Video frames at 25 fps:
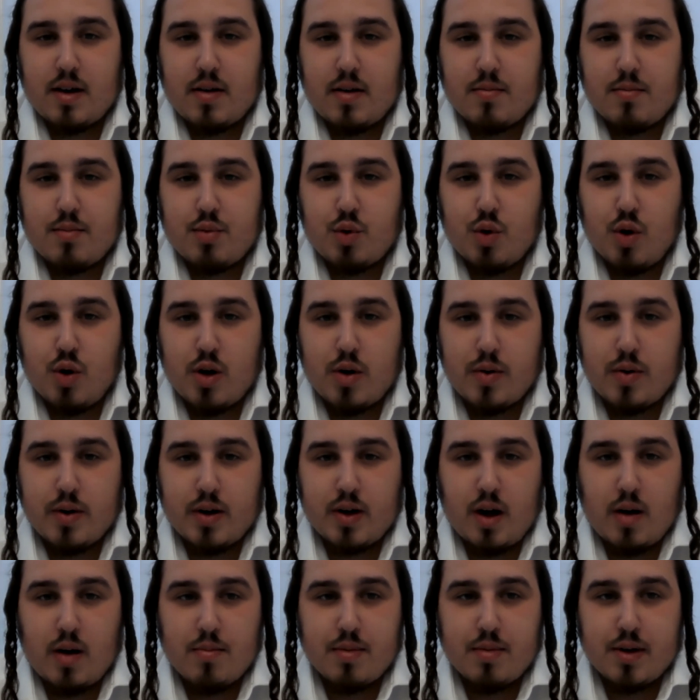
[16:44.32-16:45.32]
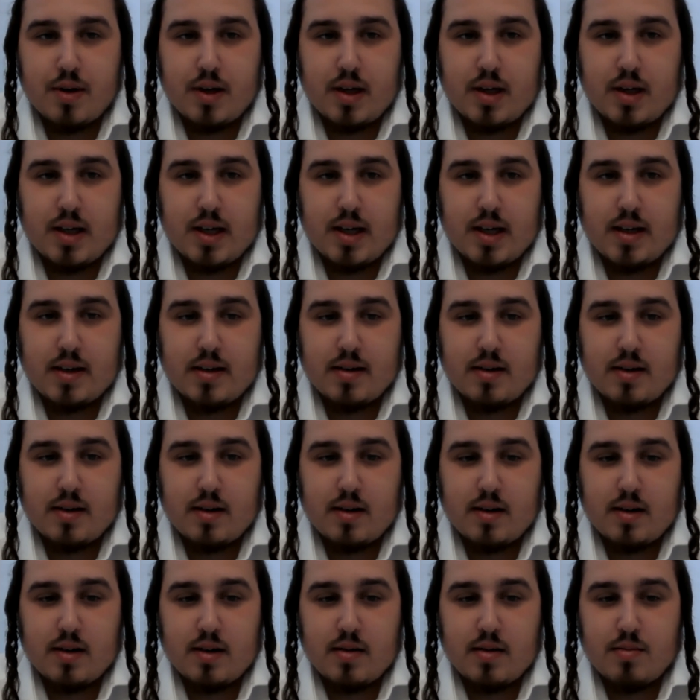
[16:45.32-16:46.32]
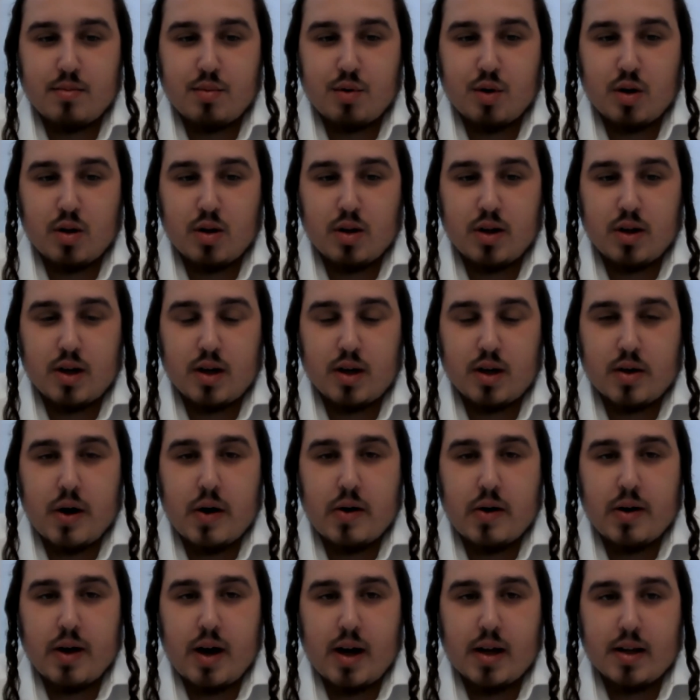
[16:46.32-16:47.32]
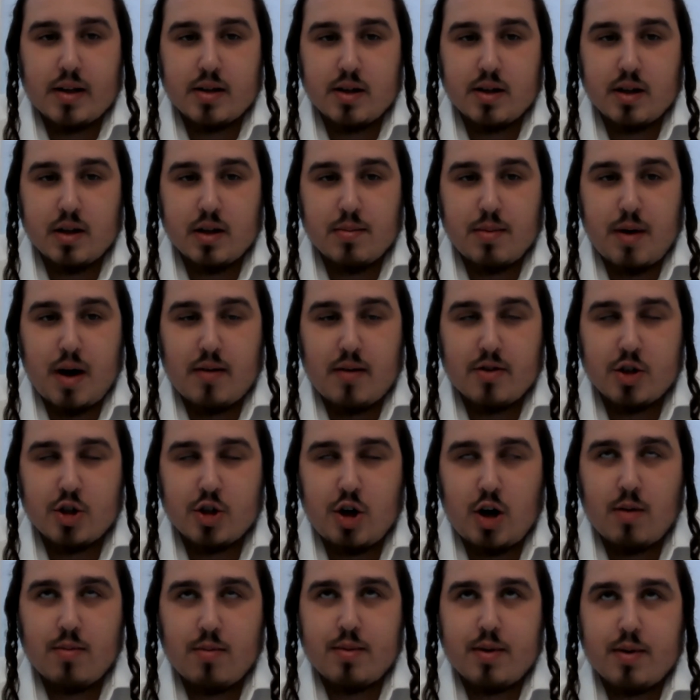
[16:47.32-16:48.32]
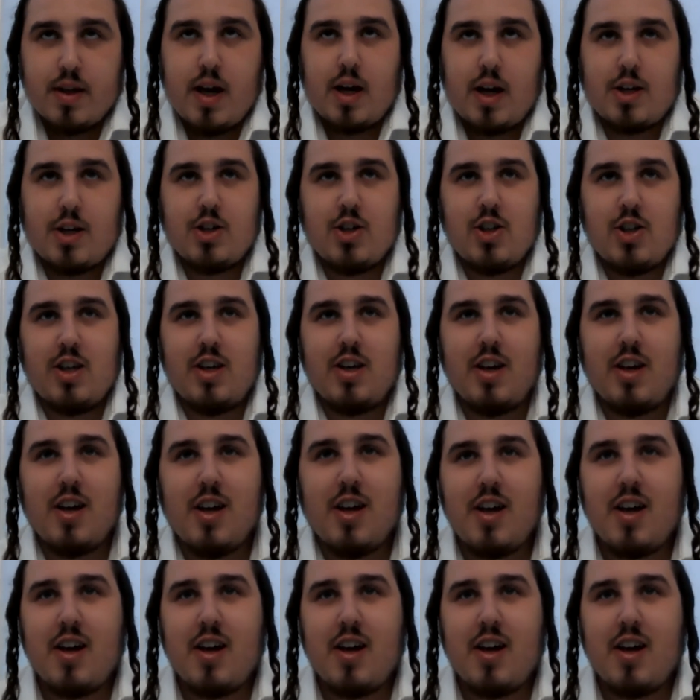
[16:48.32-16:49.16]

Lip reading: embroidery company in Brooklyn, in Crown Heights, a Lubavitch company actually.